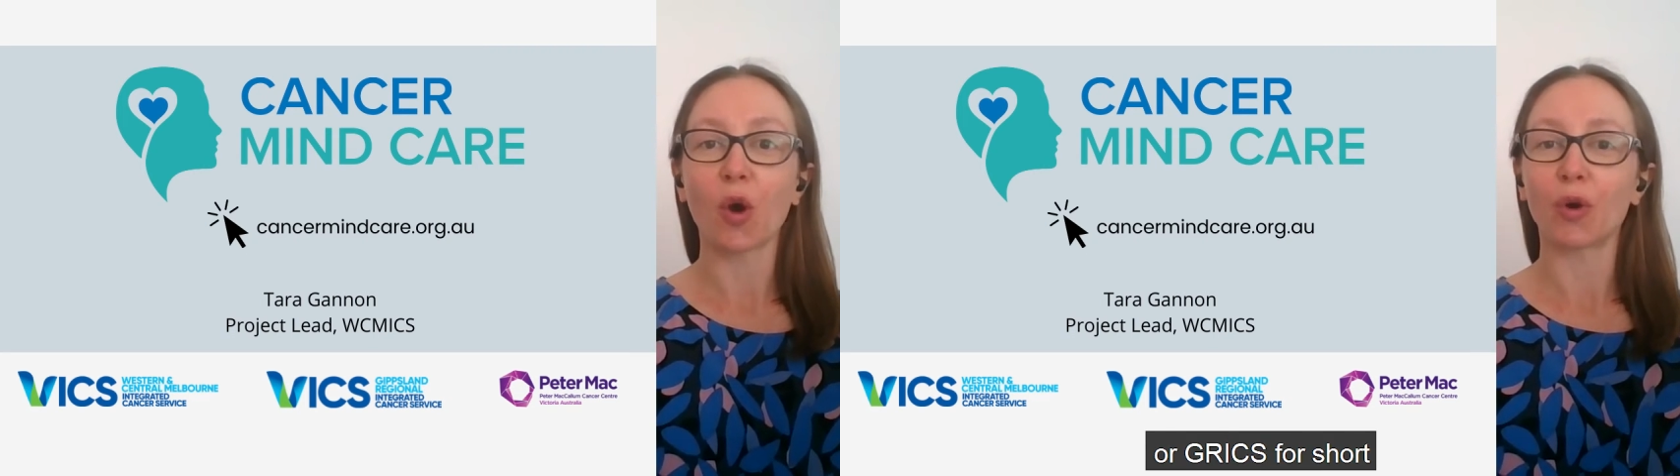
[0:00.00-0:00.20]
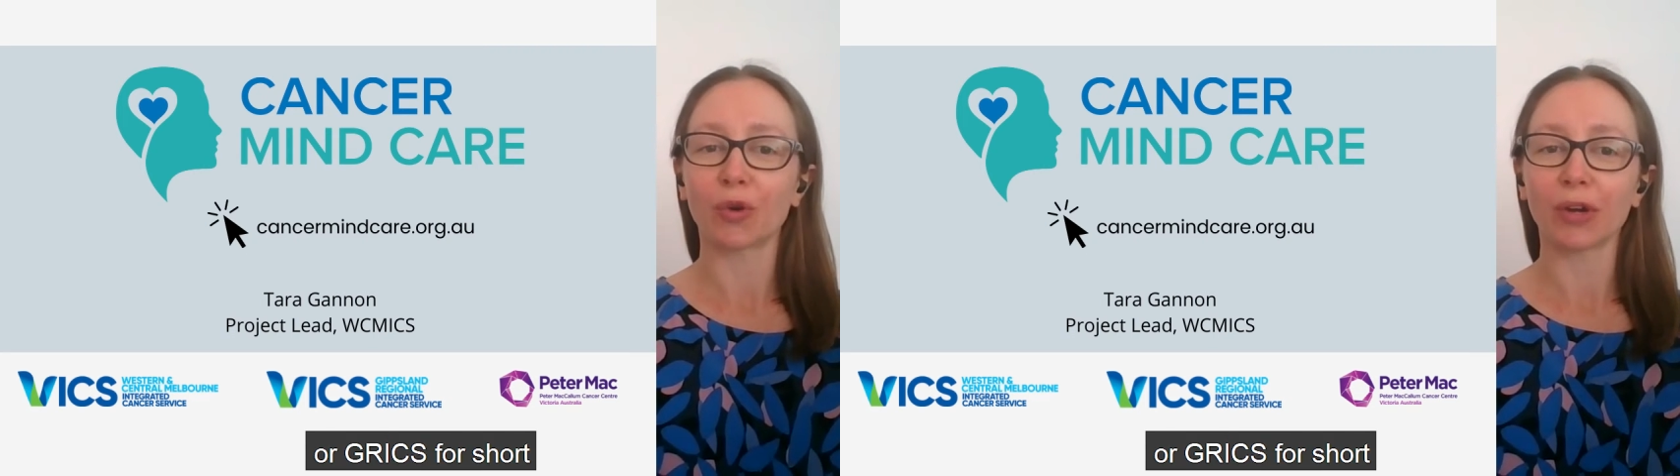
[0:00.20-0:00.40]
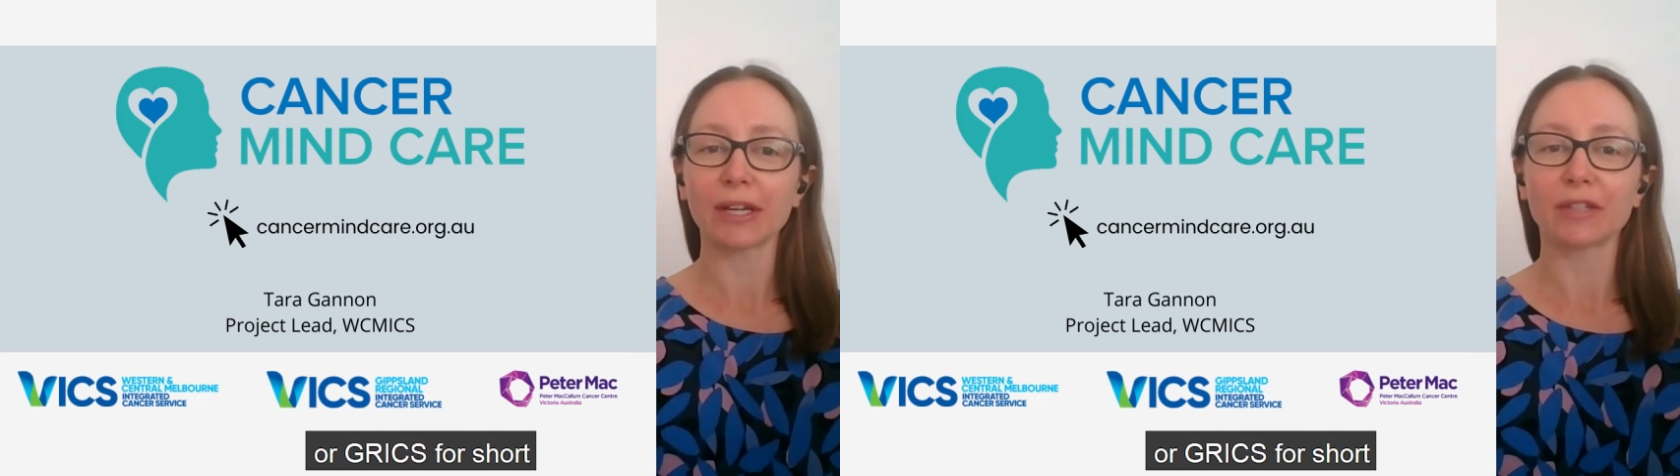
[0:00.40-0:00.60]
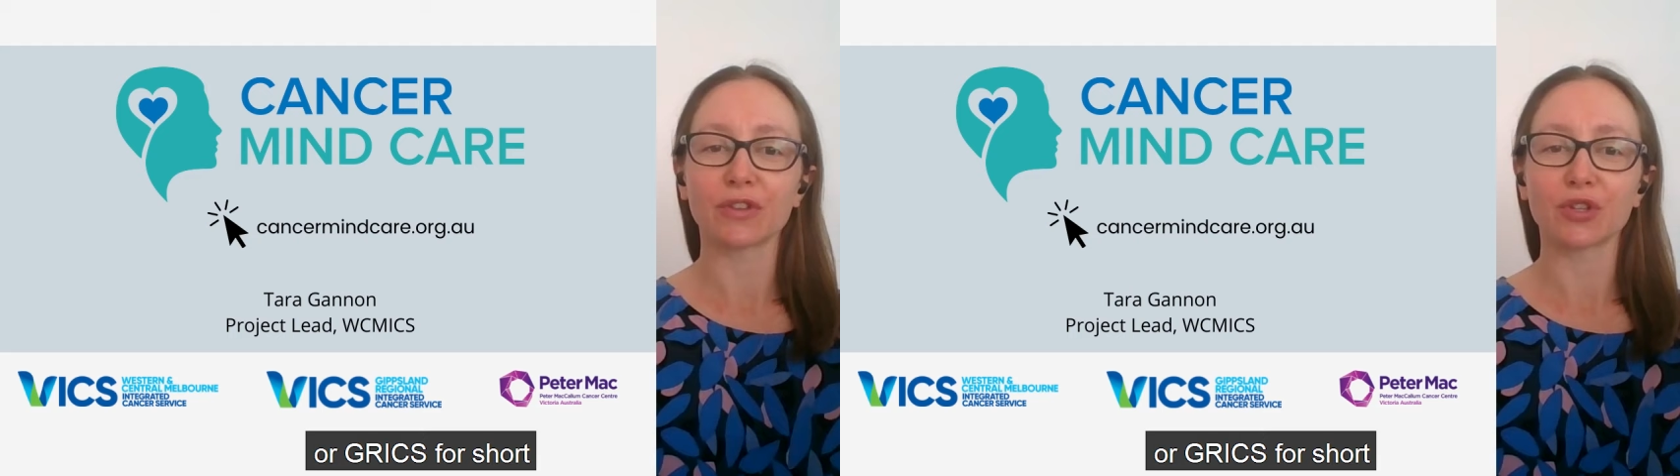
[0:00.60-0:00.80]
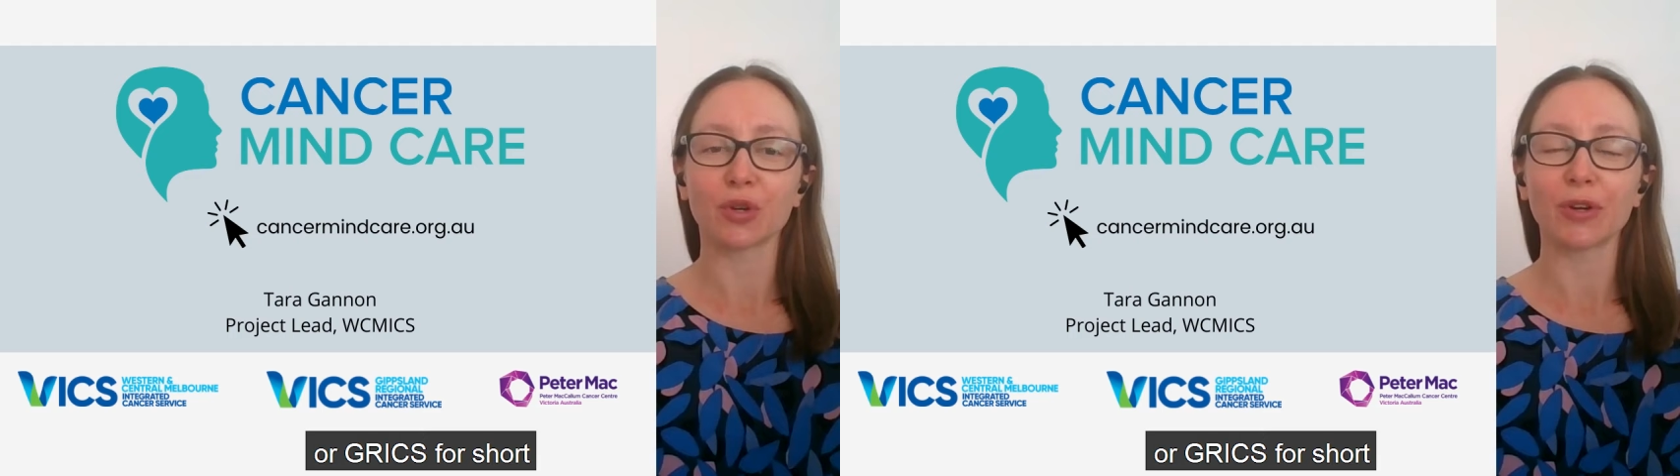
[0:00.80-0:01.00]
or GRICS
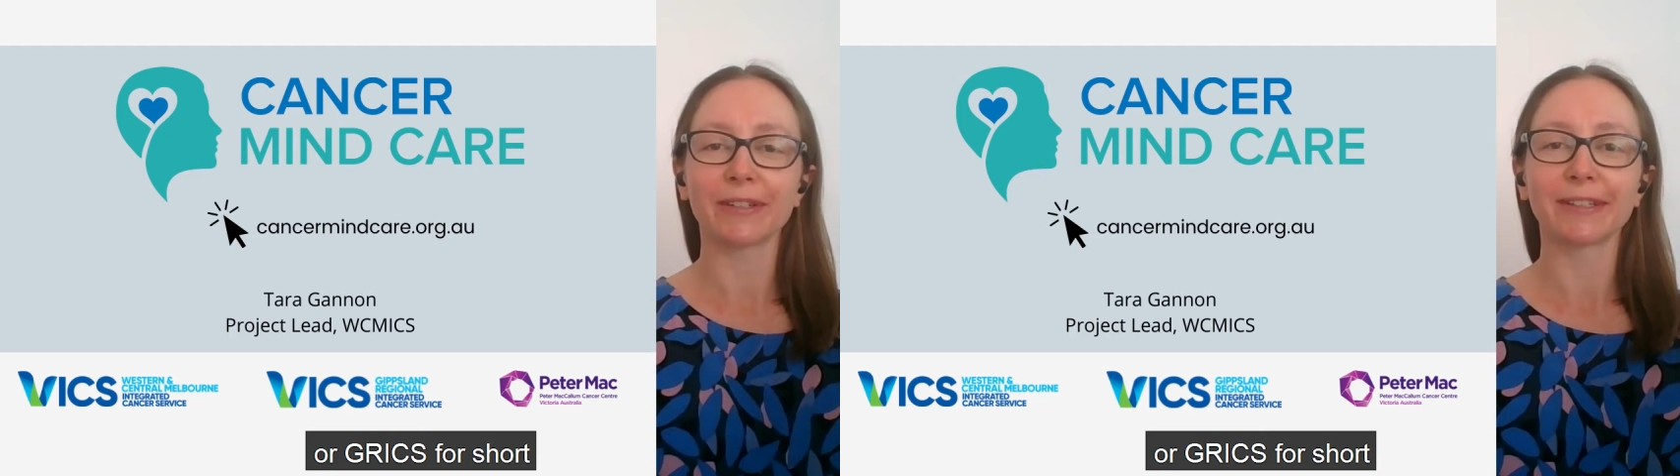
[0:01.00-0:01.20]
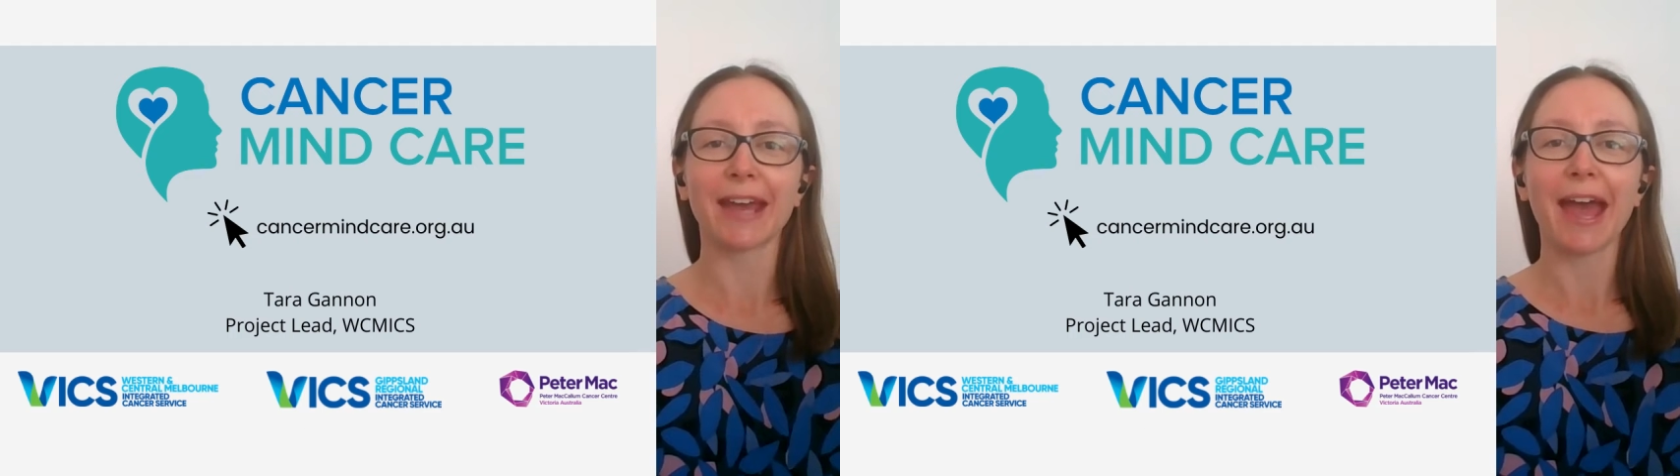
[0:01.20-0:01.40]
for short,